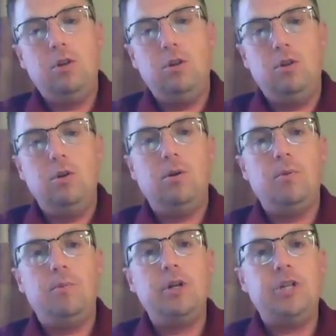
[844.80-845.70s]
you're
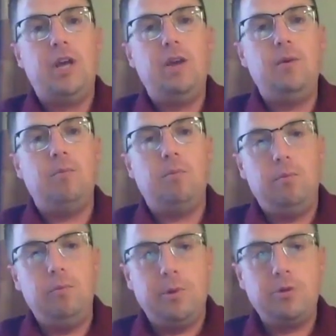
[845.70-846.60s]
much
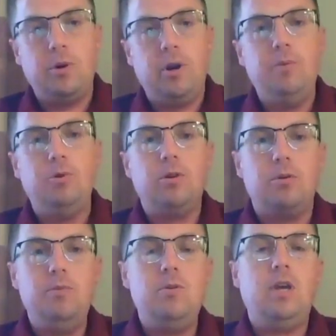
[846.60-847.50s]
more able to
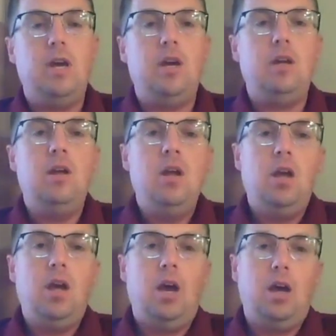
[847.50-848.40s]
communicate
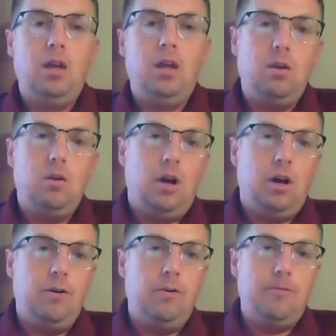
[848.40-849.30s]

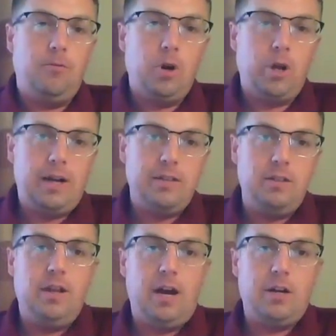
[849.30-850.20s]
a
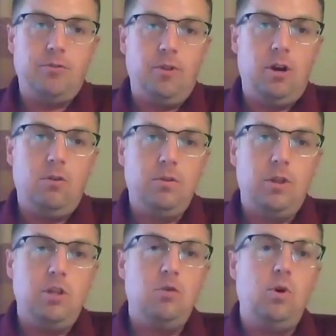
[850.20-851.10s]
forecasted cash flow
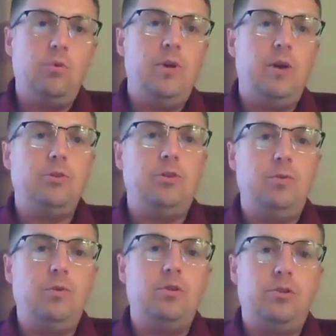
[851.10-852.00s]
than you will be able to
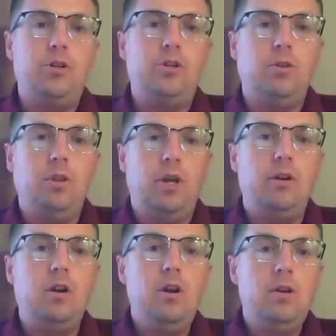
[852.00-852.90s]
with a traditional
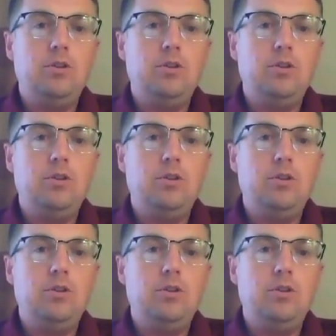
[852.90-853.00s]
lender.